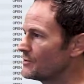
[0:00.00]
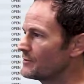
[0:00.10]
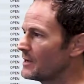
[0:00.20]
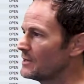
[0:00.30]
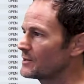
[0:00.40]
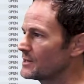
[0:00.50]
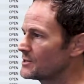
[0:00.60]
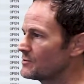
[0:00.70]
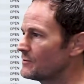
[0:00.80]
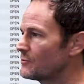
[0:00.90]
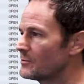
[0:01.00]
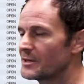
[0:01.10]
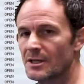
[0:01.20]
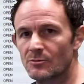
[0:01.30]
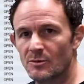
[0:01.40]
if I look into a foreman
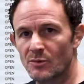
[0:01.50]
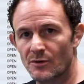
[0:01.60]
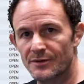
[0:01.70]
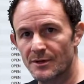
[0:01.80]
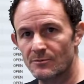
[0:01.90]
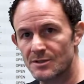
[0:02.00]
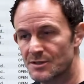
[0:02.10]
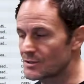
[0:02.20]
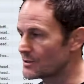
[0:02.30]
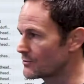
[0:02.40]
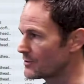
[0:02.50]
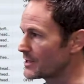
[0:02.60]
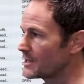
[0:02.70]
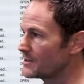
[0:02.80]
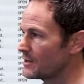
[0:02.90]
daily report that was
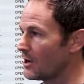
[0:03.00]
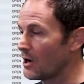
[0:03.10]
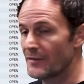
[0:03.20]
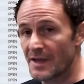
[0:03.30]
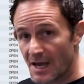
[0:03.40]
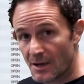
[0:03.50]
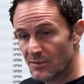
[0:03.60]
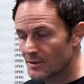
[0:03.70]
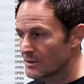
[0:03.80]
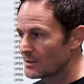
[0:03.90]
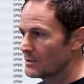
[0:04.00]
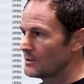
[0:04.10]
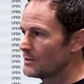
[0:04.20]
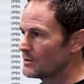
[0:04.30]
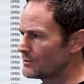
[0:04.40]
created on the app,
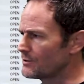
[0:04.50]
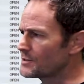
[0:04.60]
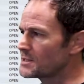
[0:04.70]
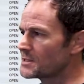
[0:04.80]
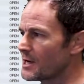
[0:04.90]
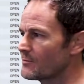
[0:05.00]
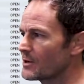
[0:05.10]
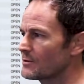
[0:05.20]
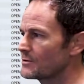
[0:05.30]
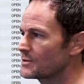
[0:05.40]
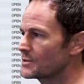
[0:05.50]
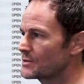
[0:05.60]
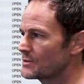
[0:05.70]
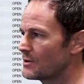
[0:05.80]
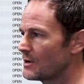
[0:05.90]
you'll notice that time records
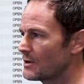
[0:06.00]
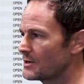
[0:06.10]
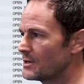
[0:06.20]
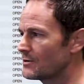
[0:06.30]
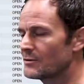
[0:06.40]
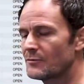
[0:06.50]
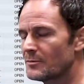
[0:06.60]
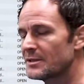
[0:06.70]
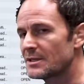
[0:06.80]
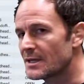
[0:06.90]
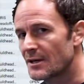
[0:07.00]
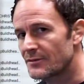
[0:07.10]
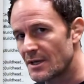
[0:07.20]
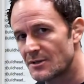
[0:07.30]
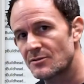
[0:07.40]
are here. The foreman didn't have
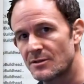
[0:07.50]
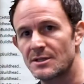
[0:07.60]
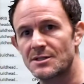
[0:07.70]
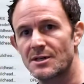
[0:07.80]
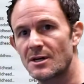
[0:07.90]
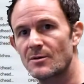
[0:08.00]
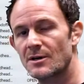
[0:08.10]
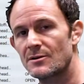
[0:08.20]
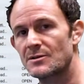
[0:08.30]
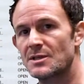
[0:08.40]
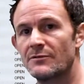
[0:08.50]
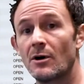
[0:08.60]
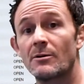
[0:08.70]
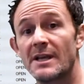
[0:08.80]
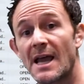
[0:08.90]
to enter in these time records. They've
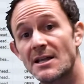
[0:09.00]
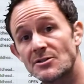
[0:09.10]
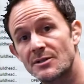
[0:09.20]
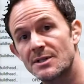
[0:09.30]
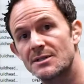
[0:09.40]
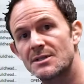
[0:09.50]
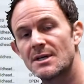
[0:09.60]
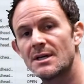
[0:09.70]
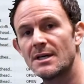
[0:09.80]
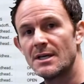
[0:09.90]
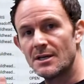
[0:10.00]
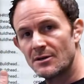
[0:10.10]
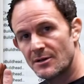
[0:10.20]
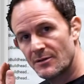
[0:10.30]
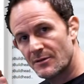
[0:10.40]
already entered it
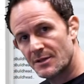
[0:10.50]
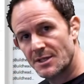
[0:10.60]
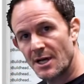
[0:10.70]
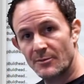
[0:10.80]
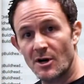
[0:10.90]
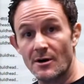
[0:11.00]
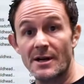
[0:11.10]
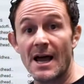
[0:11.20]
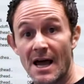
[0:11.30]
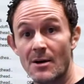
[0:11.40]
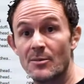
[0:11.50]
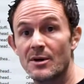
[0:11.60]
in the time card app.